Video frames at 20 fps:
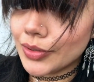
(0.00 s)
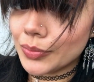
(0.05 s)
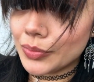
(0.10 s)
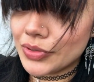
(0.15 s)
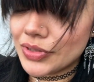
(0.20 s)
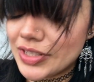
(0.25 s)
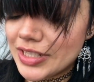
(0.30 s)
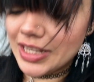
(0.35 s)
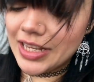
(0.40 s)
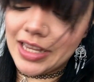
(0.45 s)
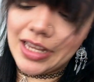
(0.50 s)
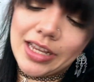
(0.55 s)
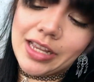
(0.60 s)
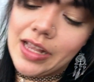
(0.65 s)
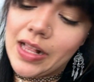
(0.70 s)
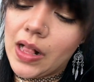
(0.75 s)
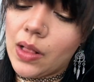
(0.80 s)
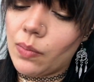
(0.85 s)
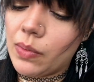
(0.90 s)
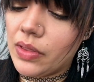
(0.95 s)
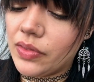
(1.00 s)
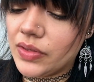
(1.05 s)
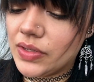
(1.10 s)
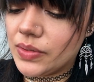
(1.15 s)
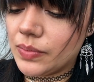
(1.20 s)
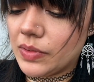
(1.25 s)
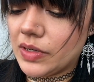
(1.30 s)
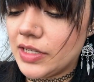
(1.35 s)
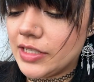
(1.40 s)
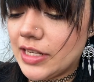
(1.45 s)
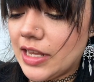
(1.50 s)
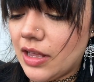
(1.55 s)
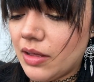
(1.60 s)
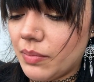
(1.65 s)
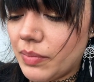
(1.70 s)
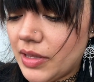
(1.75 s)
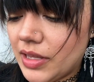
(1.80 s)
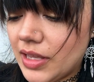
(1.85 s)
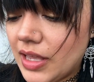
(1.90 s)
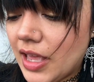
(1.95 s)
We'll see how well this works
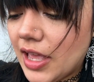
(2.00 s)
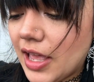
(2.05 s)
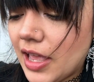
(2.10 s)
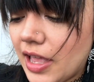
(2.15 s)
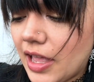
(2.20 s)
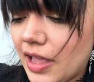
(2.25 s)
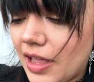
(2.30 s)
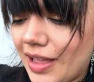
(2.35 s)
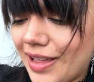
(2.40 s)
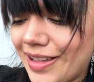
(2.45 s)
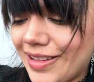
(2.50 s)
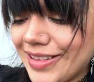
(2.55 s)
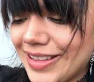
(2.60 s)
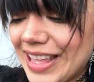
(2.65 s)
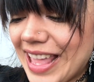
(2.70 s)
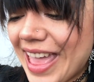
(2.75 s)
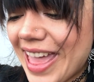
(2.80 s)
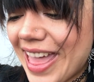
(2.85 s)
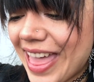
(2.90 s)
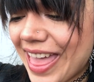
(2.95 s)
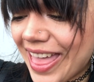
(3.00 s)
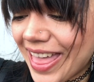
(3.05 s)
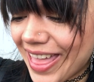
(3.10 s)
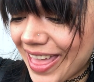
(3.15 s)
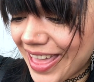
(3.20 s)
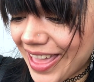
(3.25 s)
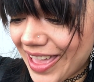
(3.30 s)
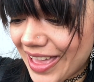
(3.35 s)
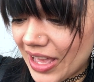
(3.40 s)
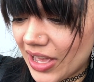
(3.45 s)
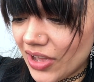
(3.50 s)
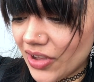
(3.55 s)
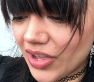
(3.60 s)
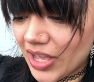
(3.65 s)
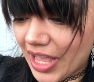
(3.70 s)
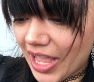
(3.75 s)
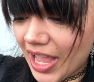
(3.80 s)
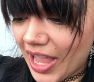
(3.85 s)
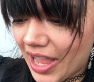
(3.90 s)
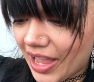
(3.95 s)
out, but yay, yay,
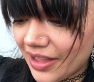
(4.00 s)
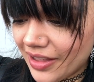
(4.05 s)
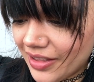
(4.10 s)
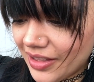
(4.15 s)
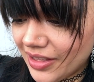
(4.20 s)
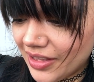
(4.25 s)
okay.